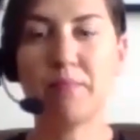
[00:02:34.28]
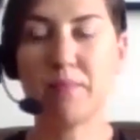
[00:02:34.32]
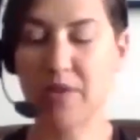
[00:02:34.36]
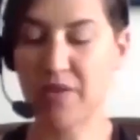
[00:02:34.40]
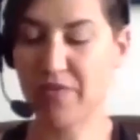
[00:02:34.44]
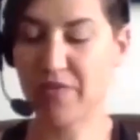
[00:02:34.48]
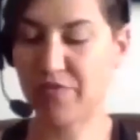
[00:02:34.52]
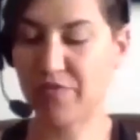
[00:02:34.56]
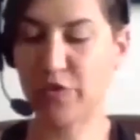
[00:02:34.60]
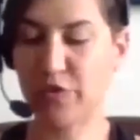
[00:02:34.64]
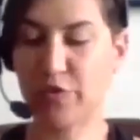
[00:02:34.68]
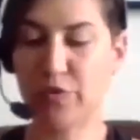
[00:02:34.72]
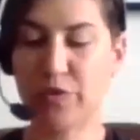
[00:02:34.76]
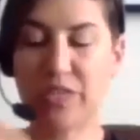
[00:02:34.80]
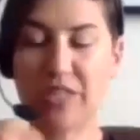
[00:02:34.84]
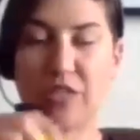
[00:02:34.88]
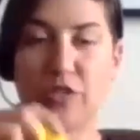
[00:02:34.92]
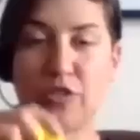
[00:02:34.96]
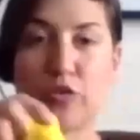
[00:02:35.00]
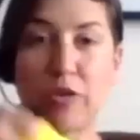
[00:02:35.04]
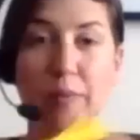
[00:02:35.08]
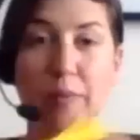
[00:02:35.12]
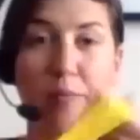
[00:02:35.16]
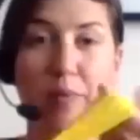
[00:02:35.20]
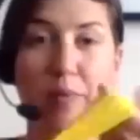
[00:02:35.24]
If you need
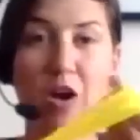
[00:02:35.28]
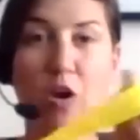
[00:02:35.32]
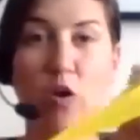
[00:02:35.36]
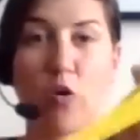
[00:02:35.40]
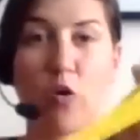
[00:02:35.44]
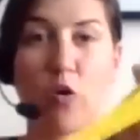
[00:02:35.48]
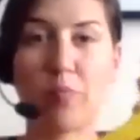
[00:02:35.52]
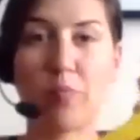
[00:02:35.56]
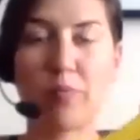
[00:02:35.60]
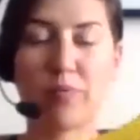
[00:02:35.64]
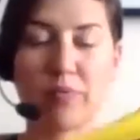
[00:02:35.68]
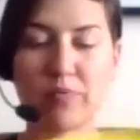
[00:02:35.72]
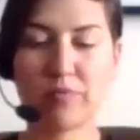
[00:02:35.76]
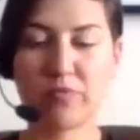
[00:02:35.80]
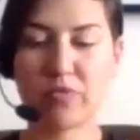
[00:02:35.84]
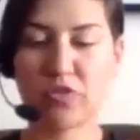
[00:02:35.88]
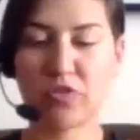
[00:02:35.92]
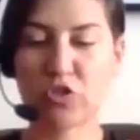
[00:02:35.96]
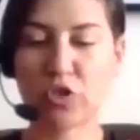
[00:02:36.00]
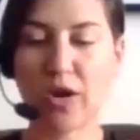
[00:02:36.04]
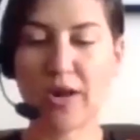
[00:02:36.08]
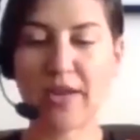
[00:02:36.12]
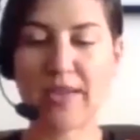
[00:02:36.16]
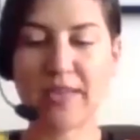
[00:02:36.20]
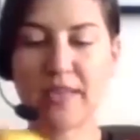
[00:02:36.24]
grip help,
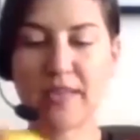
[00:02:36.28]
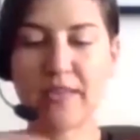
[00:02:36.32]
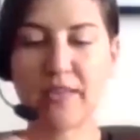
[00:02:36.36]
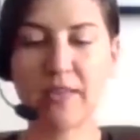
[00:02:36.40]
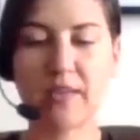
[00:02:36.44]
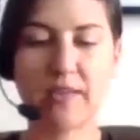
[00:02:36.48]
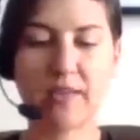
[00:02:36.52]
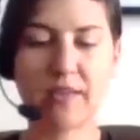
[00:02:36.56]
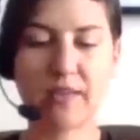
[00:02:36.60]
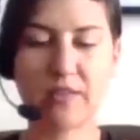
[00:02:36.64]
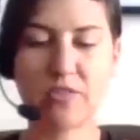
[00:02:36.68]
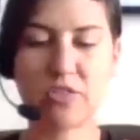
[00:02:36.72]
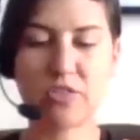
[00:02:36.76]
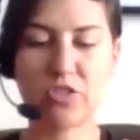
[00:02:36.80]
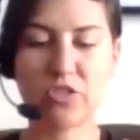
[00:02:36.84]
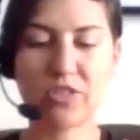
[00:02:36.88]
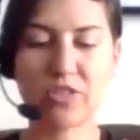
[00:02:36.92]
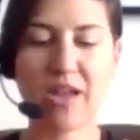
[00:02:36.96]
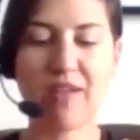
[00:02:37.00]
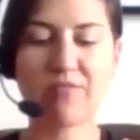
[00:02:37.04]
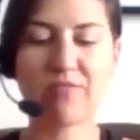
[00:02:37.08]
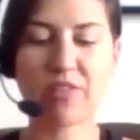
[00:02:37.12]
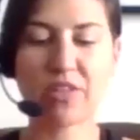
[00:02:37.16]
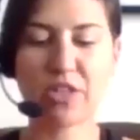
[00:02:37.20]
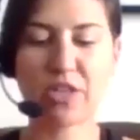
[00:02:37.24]
try and just
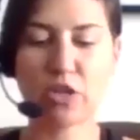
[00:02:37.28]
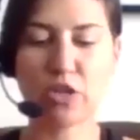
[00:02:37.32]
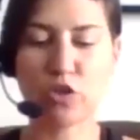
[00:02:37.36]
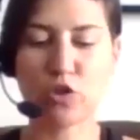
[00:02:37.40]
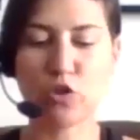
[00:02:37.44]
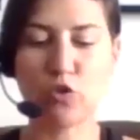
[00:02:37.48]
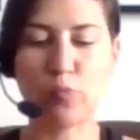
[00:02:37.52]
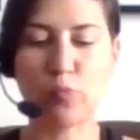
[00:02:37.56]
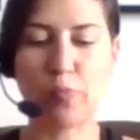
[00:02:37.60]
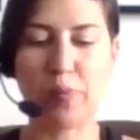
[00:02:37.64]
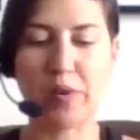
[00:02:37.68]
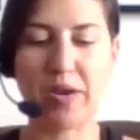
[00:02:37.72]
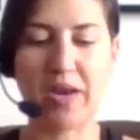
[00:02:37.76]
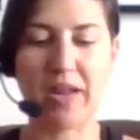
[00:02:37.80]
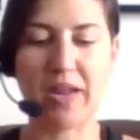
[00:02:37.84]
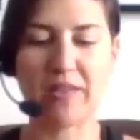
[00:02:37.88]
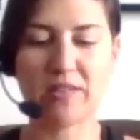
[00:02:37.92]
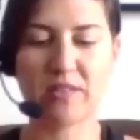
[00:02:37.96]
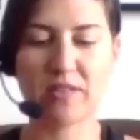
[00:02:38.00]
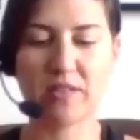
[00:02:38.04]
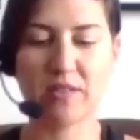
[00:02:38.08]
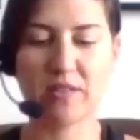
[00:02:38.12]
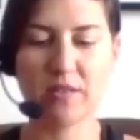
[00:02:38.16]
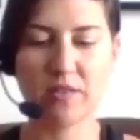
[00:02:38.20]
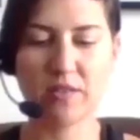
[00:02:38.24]
have like a loop in
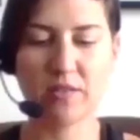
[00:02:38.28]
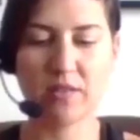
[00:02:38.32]
it.